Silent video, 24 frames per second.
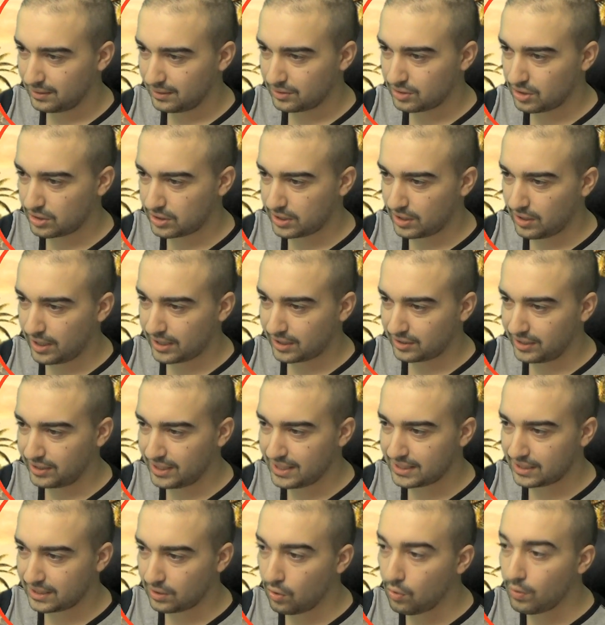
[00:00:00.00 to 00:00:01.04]
So can I
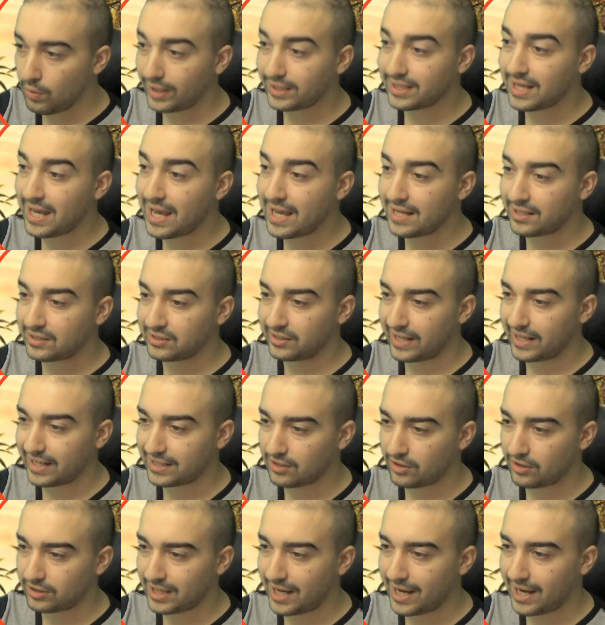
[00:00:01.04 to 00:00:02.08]
click? Oh, I can click.
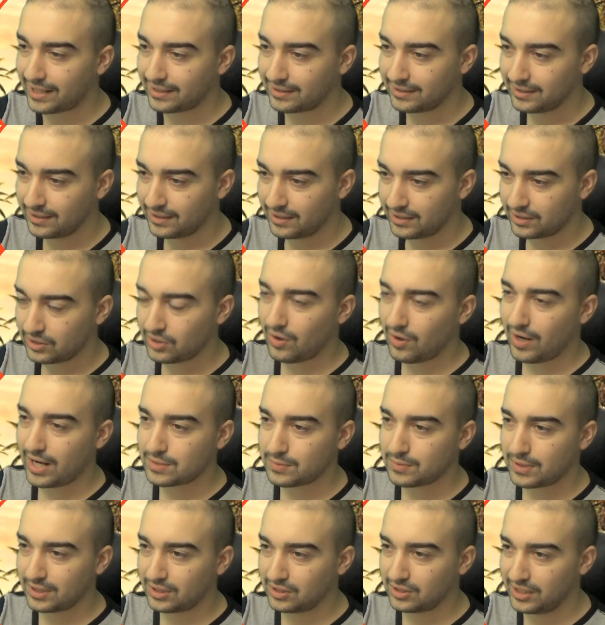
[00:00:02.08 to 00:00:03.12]
Okay, guys,
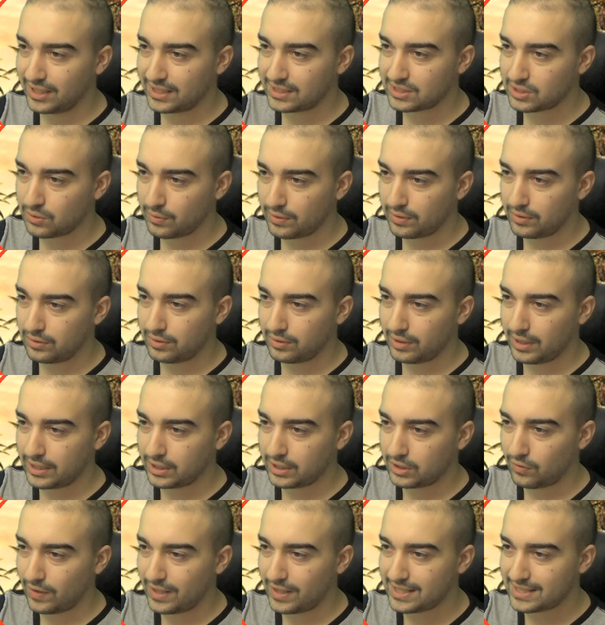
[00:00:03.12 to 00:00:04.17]
we can click to
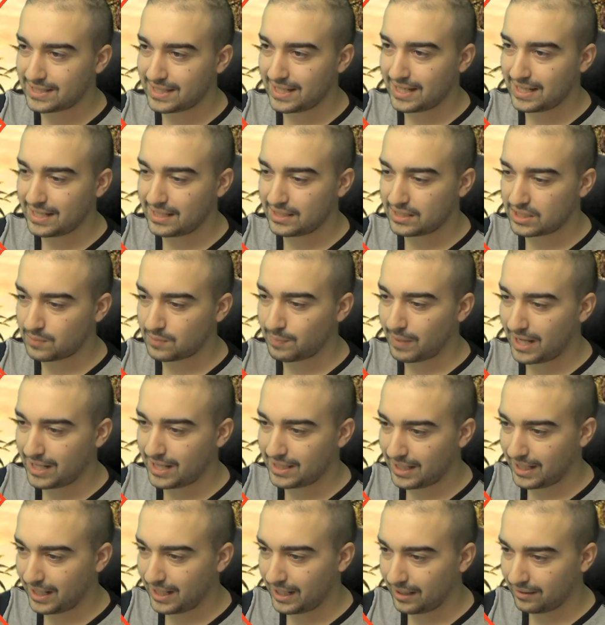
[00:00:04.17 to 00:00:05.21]
increase the speed
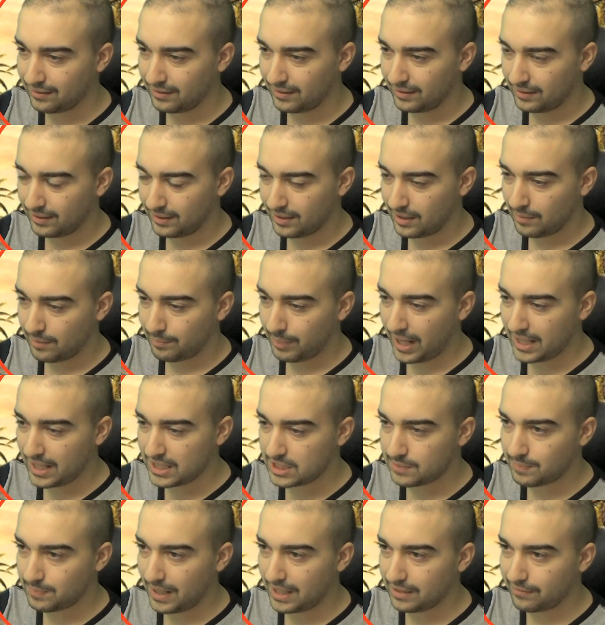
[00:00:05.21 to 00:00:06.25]
here. Pen
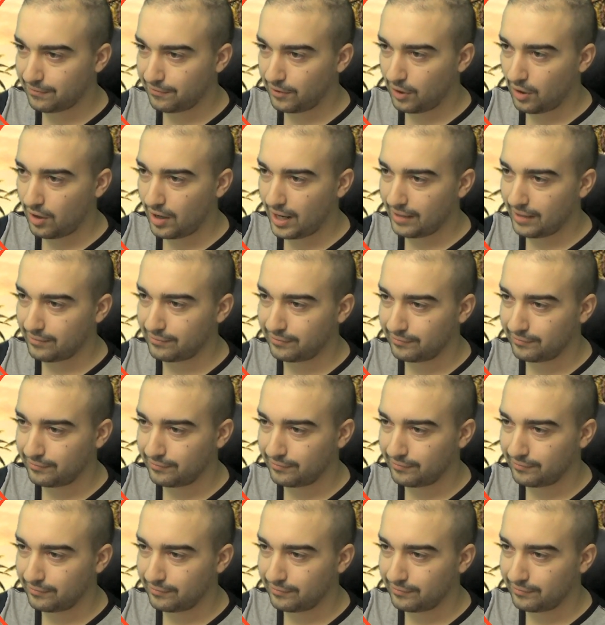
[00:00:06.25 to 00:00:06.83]
speed, five.